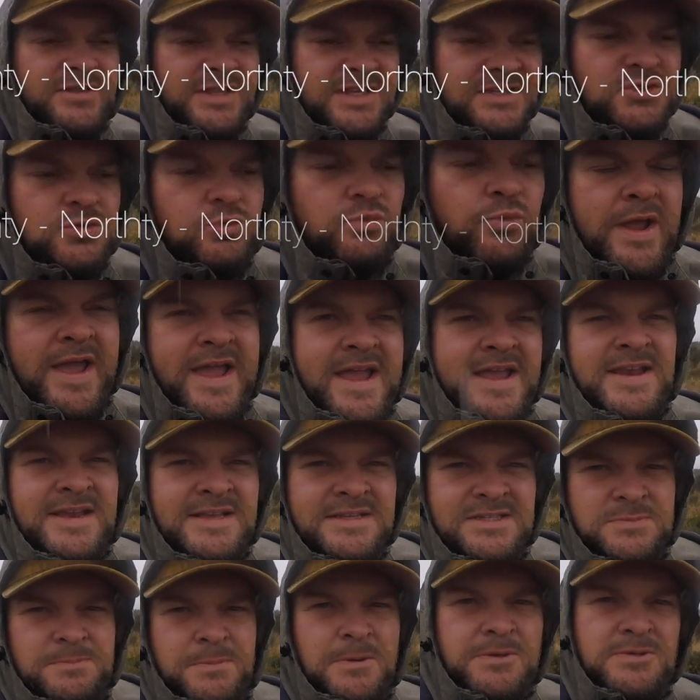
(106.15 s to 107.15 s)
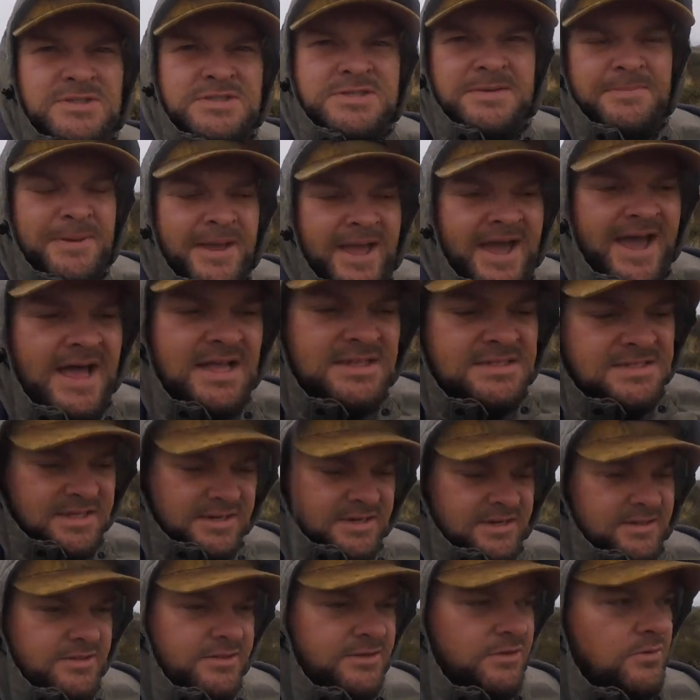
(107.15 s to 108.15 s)
This rain is supposed to pass
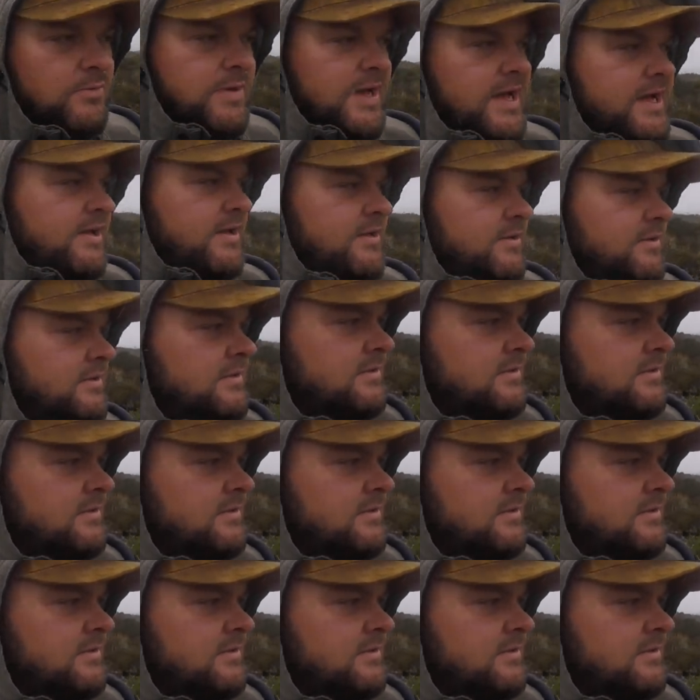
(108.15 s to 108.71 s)
in a little while.